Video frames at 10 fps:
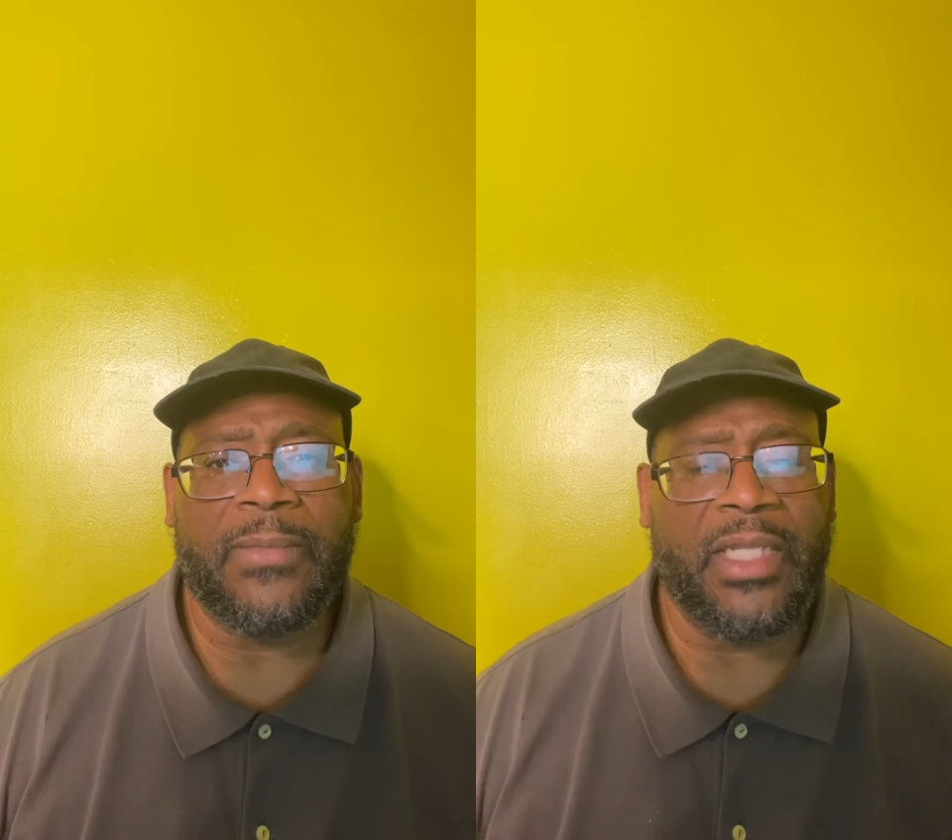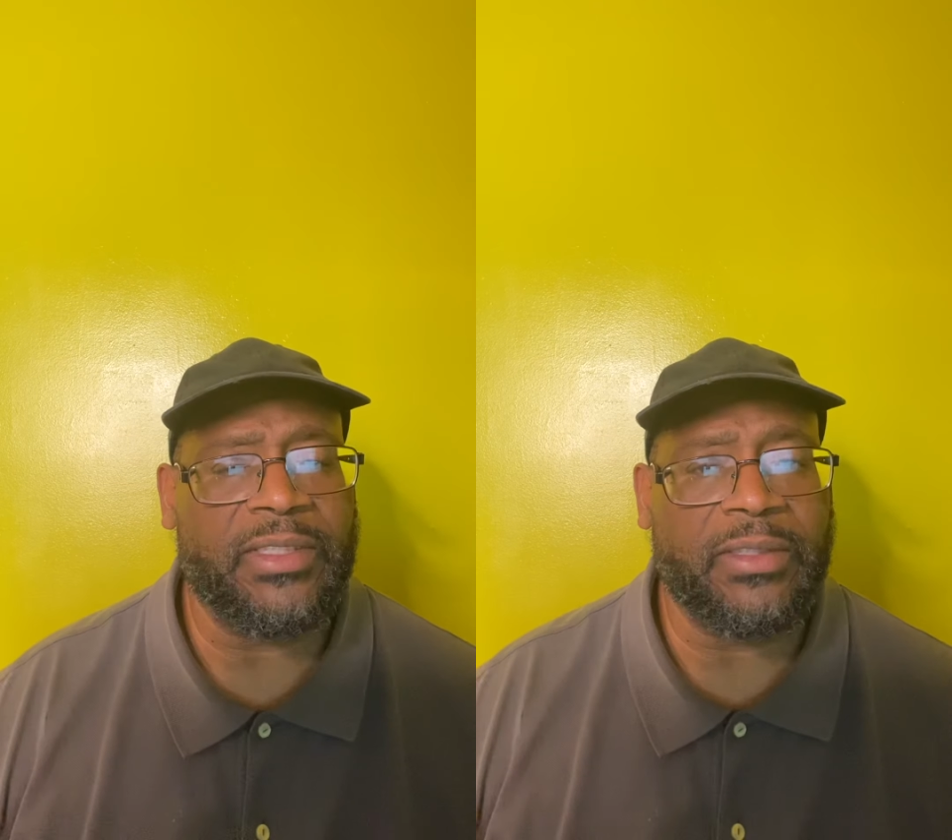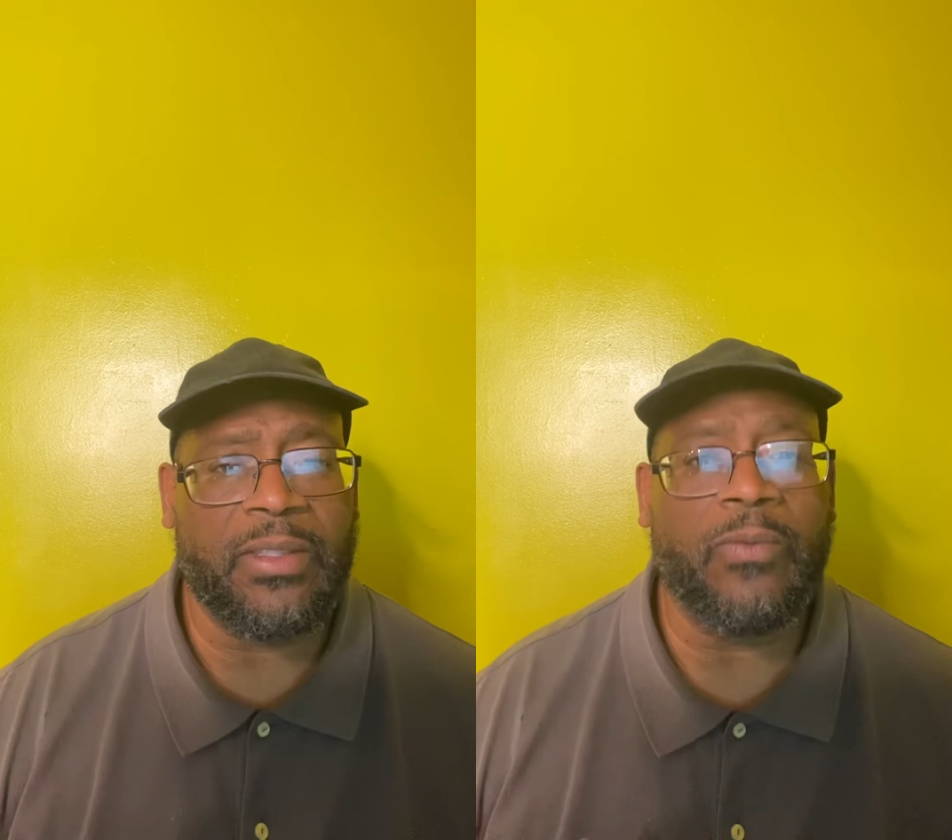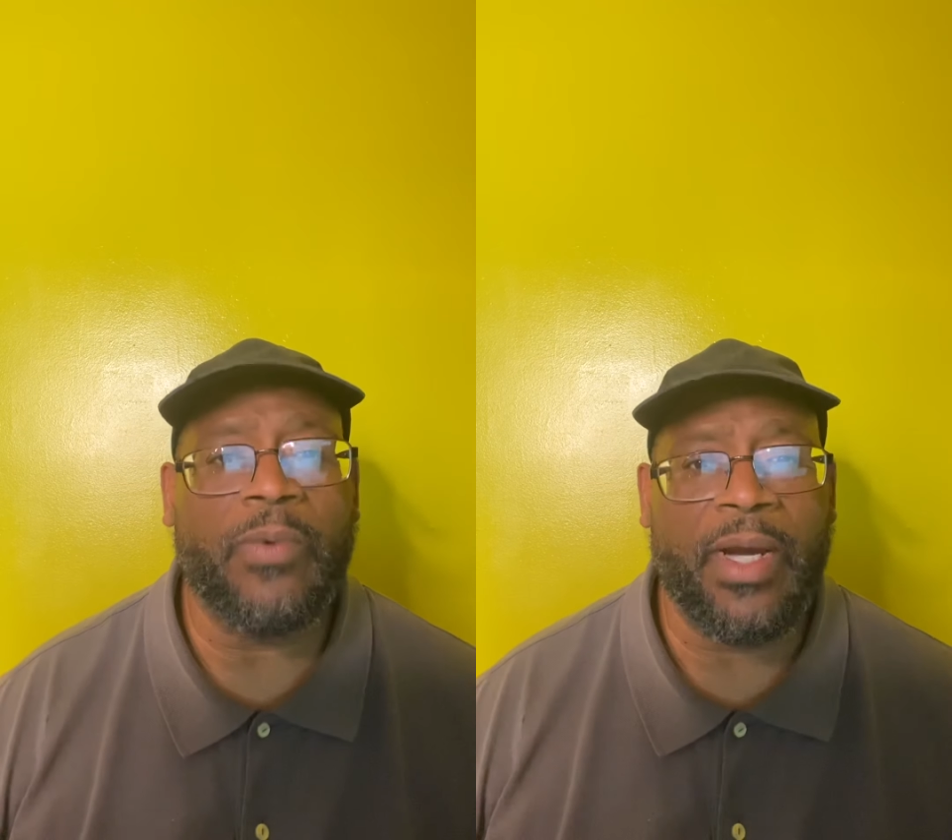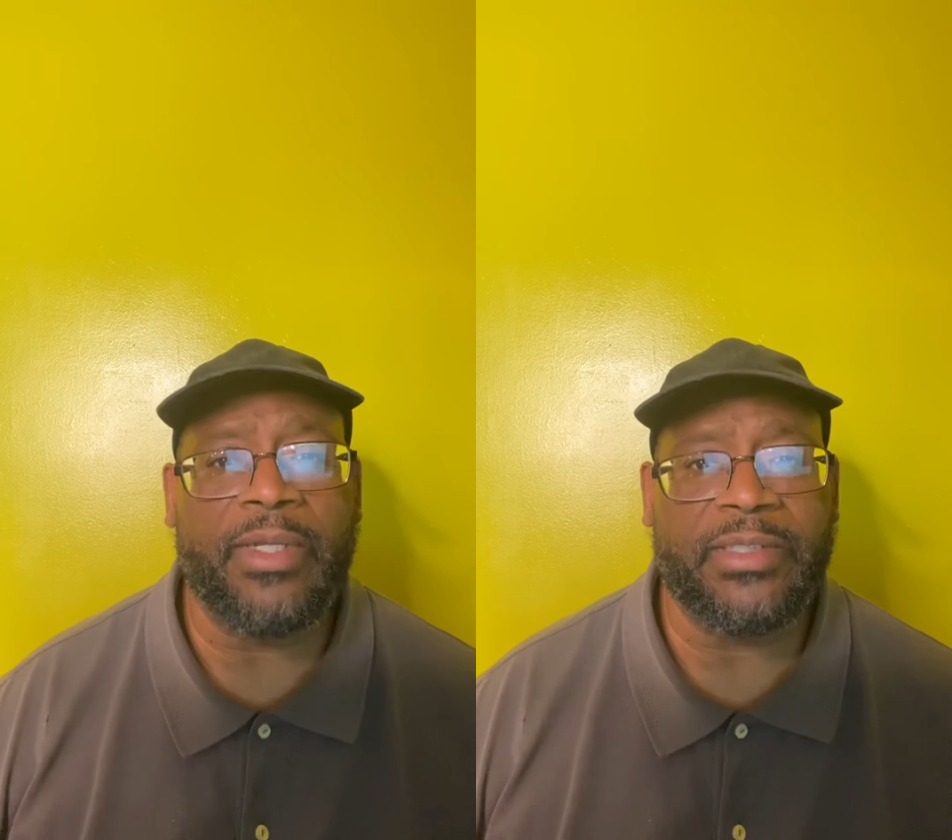It's the
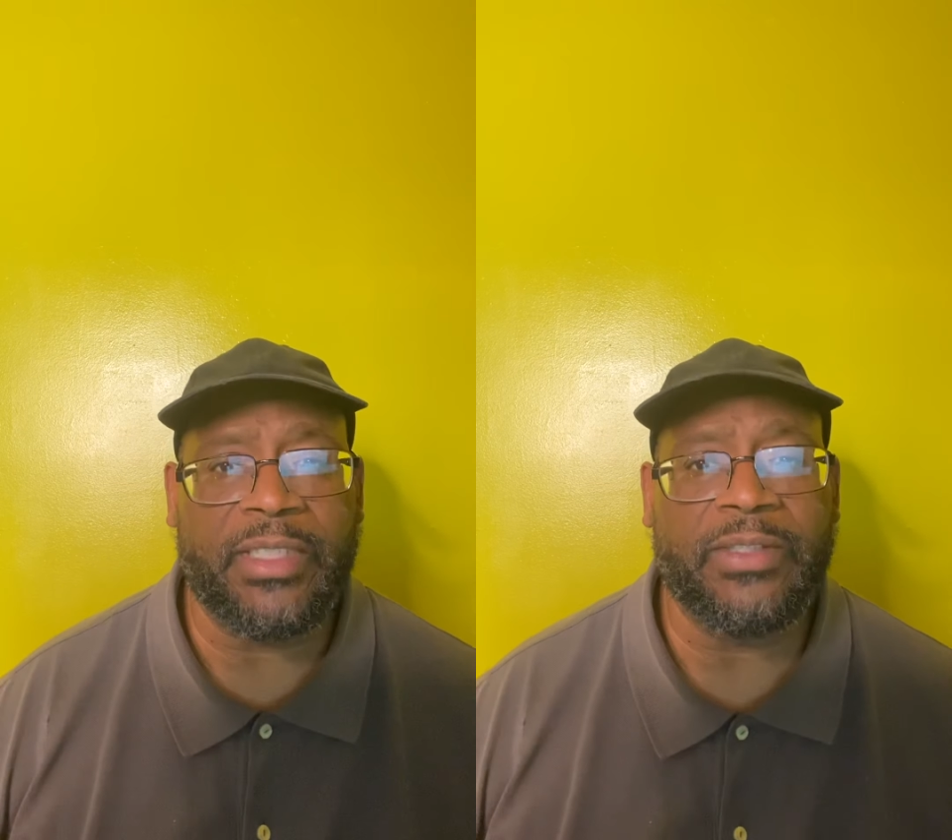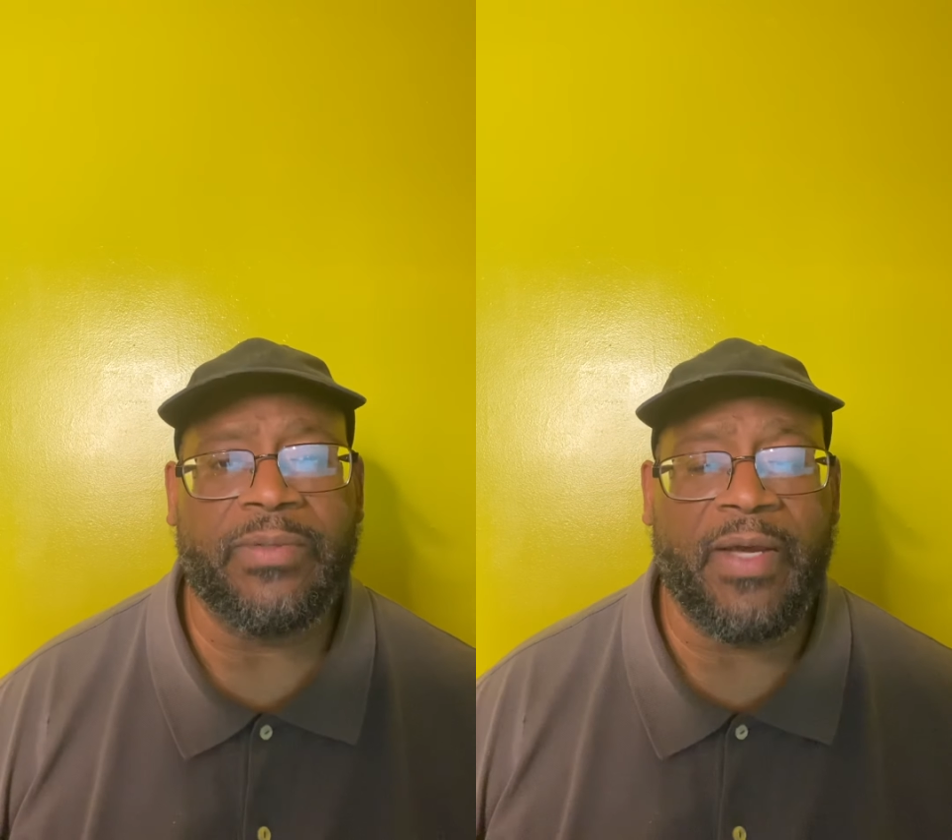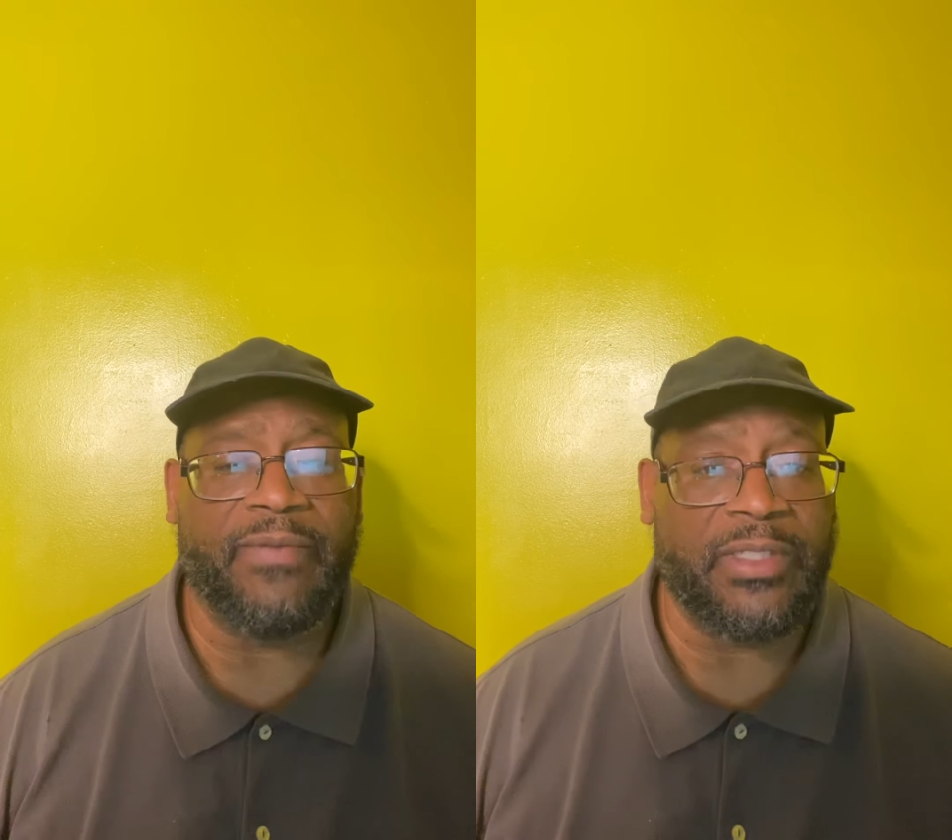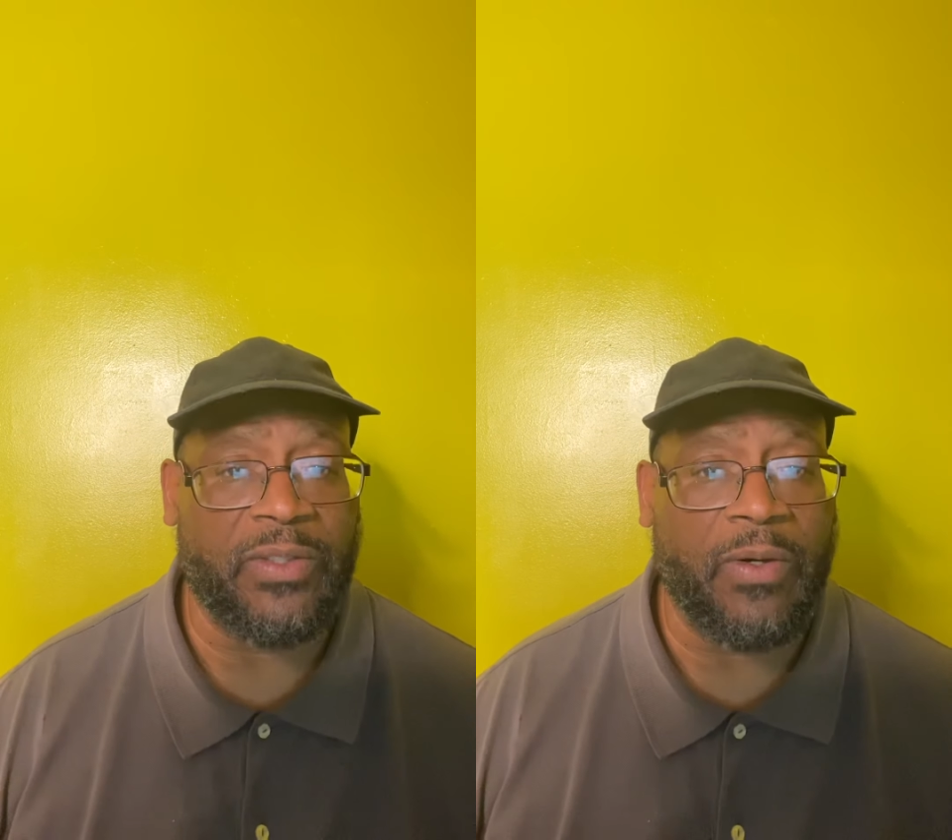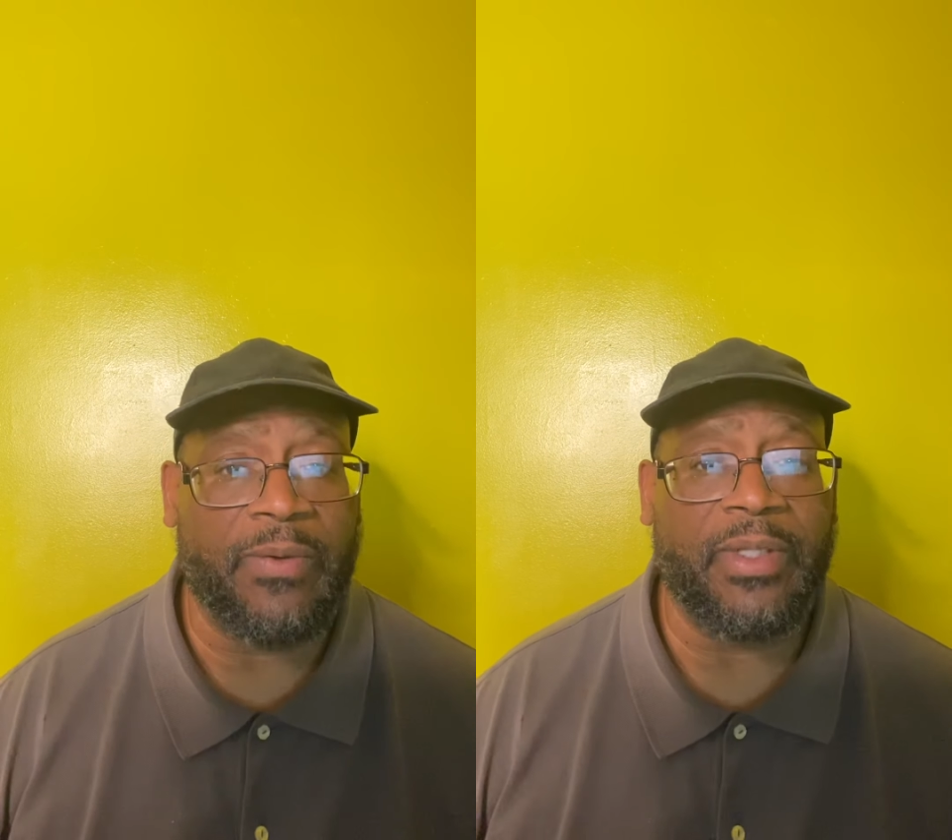awareness that you have that's
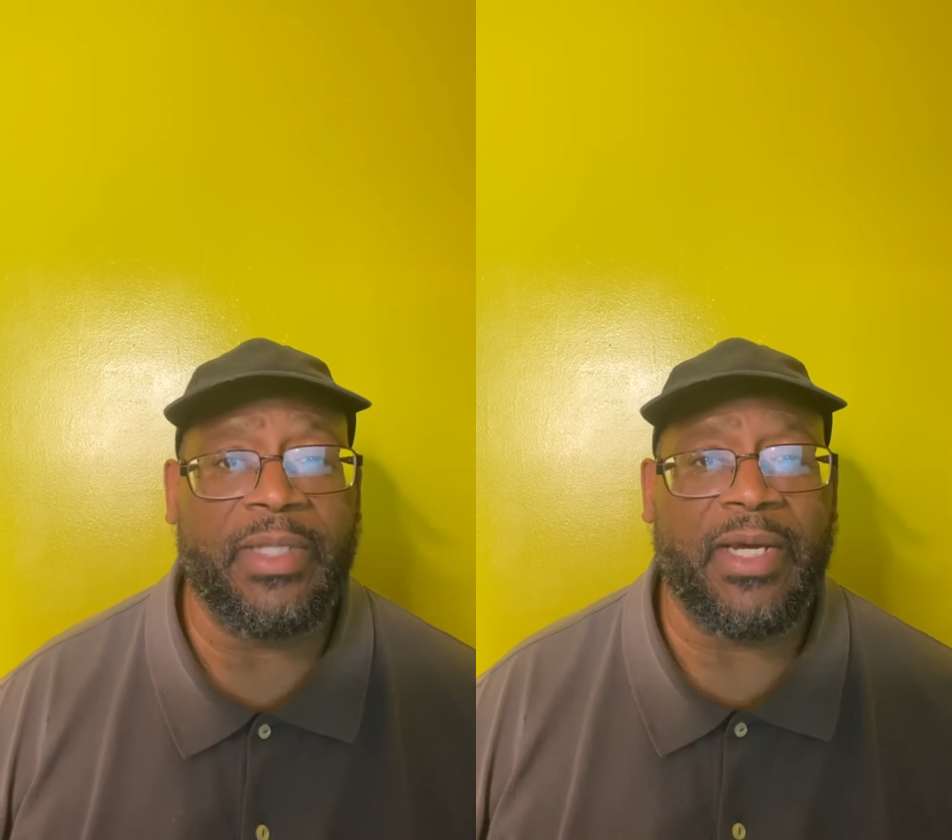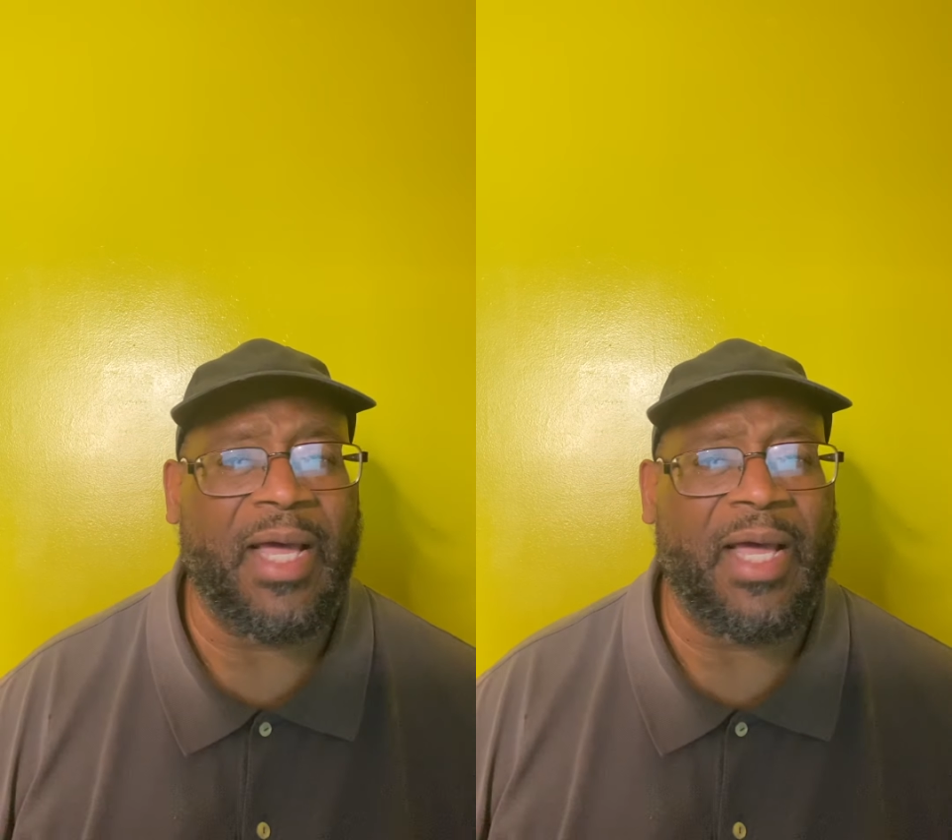already there.